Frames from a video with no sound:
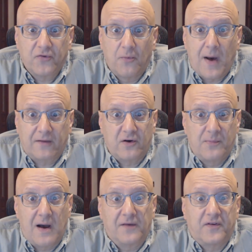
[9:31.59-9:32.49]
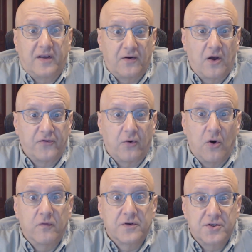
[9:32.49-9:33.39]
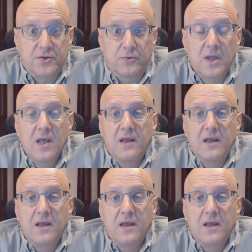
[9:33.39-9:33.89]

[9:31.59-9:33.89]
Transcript: monetary policy can also overshoot.